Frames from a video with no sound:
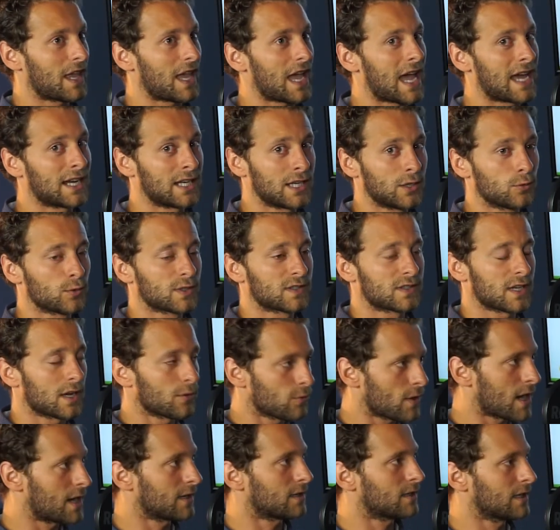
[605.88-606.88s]
and he would say,
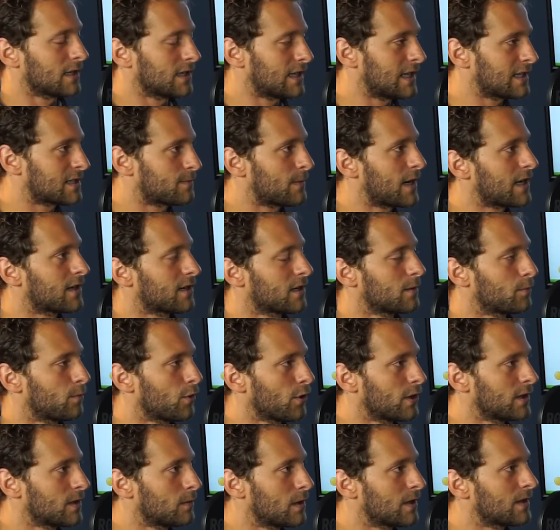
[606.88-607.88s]
right, let's make an
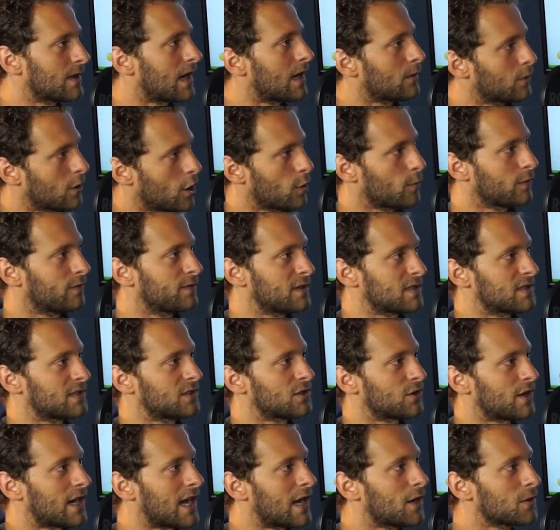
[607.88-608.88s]
appointment. I come and
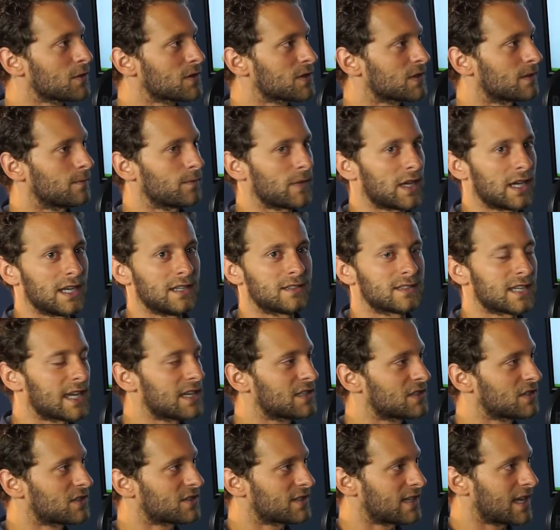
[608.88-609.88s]
visit your house. He
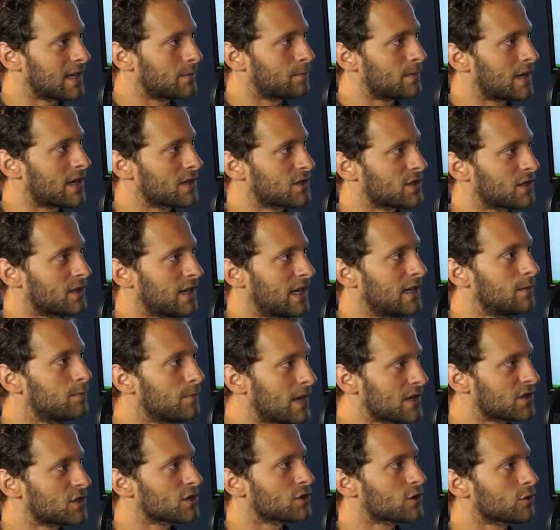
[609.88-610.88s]
takes his tape measure. He
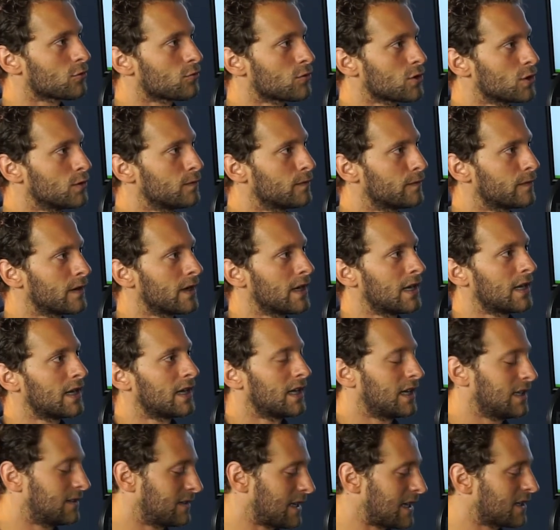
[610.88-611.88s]
measures your roof.
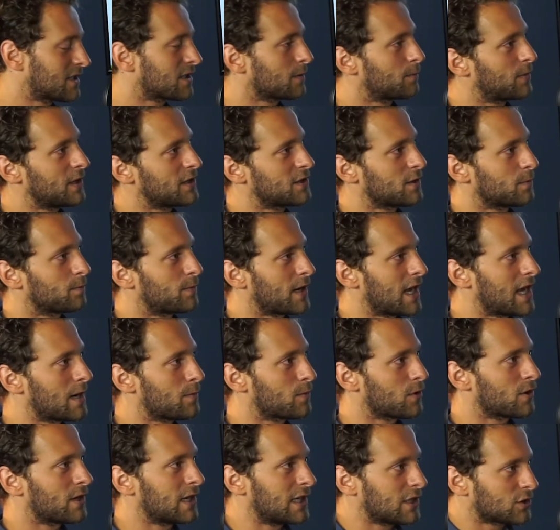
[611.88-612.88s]
He takes a piece of
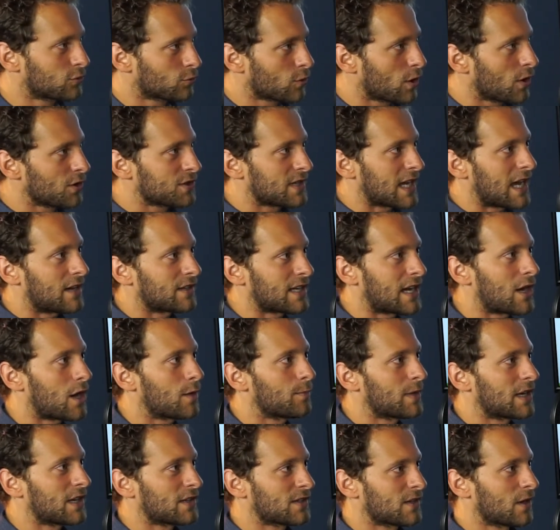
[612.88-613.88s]
paper. He draws out how
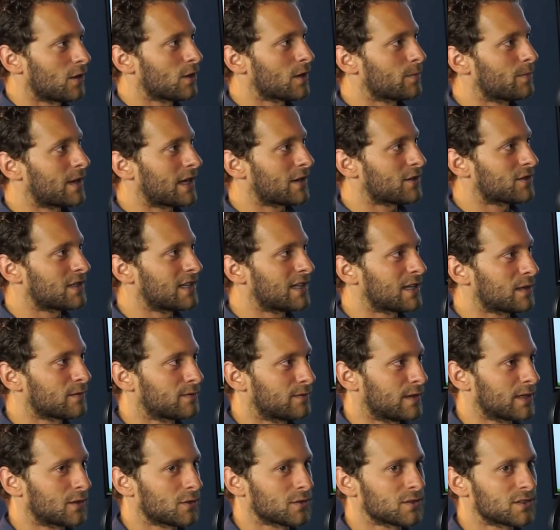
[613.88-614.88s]
many solar panels he can
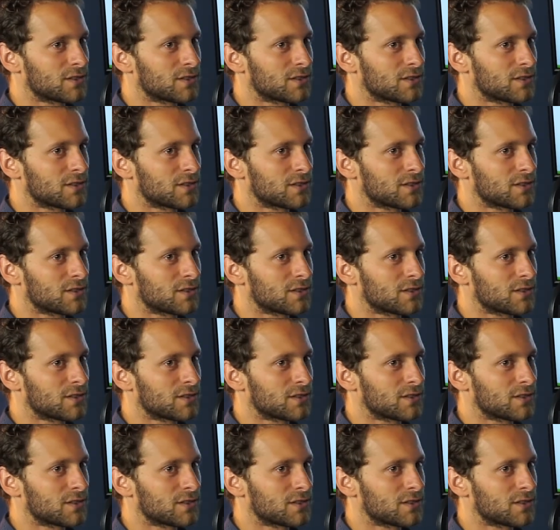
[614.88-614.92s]
fit on